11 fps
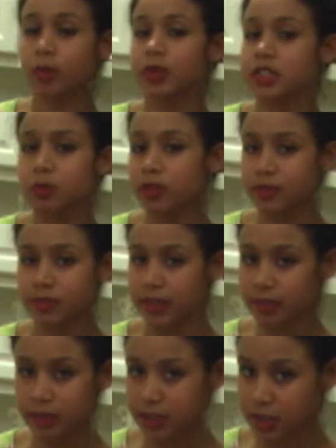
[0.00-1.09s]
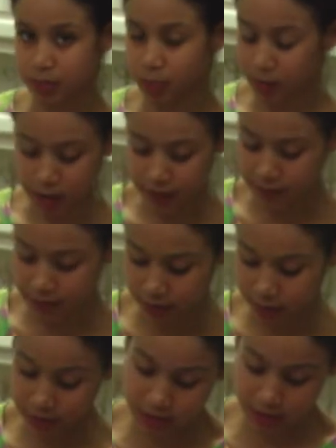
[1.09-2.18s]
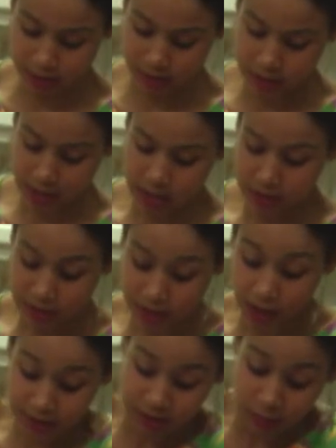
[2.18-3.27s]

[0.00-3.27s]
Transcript: much more flavor to the broth or to the sauce.